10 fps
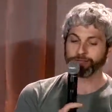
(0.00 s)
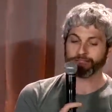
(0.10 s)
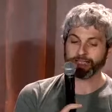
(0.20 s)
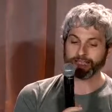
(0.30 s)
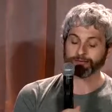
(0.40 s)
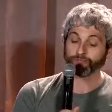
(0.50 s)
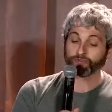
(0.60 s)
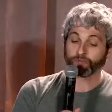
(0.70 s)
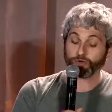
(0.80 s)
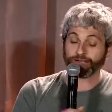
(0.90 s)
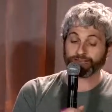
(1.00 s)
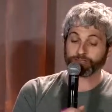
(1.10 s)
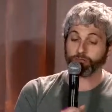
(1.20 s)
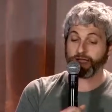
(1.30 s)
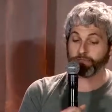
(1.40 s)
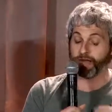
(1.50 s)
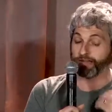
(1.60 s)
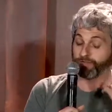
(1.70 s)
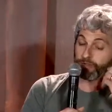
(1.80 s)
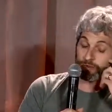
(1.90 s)
And so I guess
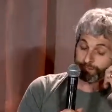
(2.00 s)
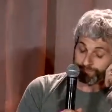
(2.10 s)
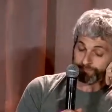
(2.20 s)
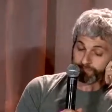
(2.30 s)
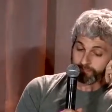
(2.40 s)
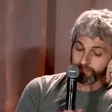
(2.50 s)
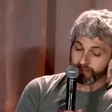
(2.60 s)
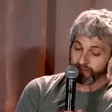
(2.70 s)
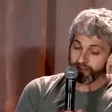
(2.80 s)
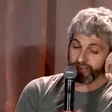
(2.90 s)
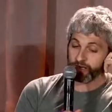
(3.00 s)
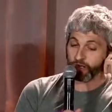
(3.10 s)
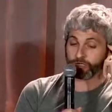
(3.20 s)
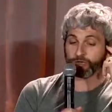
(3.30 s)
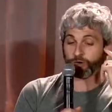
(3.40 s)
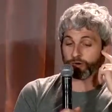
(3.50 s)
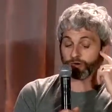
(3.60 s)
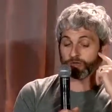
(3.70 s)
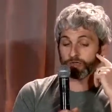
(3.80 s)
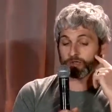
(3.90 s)
my view is that our
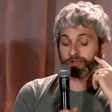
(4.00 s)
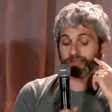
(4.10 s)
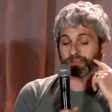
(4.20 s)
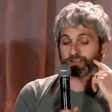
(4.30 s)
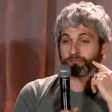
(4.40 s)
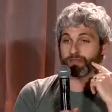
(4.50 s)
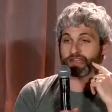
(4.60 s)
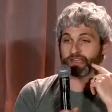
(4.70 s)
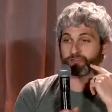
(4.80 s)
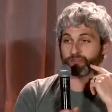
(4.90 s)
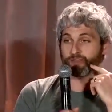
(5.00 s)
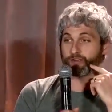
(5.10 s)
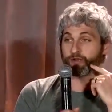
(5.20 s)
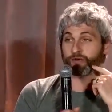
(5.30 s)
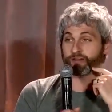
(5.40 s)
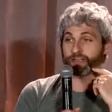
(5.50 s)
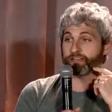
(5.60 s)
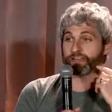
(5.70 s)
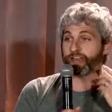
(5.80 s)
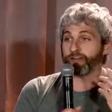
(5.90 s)
goal is to make it so that no one
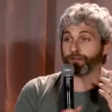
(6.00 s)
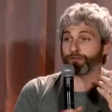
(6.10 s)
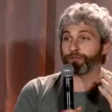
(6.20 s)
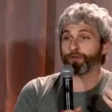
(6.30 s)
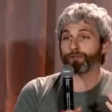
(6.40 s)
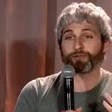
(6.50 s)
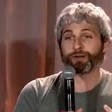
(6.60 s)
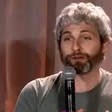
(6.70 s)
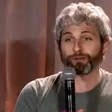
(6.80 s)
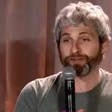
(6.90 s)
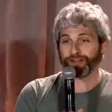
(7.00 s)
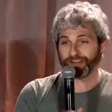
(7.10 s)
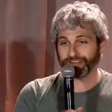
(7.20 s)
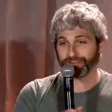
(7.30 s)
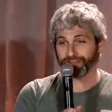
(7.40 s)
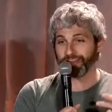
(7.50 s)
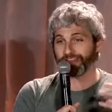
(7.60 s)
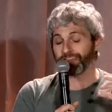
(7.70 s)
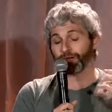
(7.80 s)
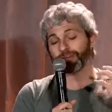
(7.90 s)
even cares or knows about Kubernetes.
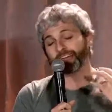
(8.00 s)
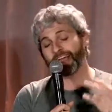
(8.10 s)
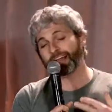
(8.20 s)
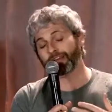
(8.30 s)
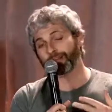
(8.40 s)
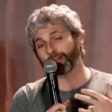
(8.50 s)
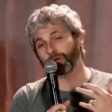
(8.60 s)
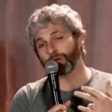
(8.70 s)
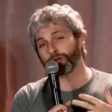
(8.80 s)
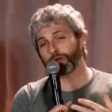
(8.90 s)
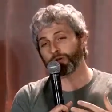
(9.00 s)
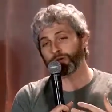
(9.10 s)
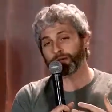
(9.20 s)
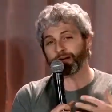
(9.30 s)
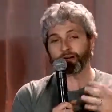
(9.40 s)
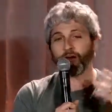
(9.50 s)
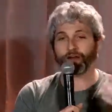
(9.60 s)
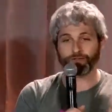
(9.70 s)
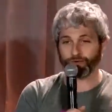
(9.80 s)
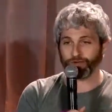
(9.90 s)
They don't care or know about
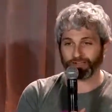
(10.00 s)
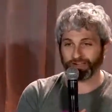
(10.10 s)
Envoy.